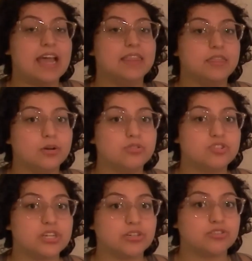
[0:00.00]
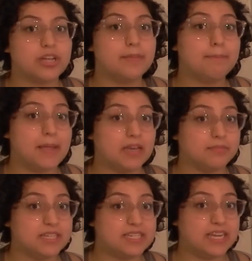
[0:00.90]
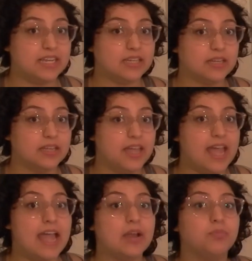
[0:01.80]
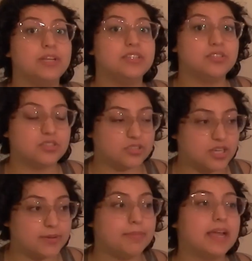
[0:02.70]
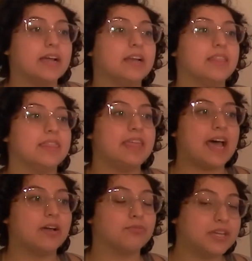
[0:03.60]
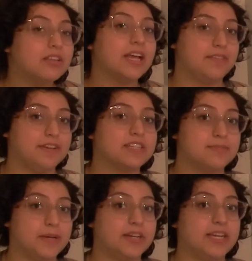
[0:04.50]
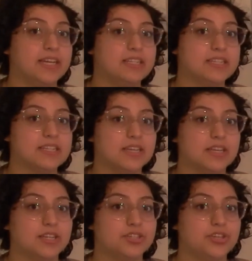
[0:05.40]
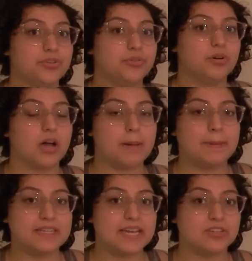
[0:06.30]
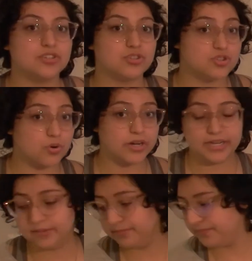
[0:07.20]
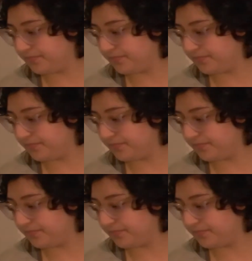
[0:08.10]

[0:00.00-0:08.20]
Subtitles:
and those children made a mistake, and we compared that real-life experience to a potential story.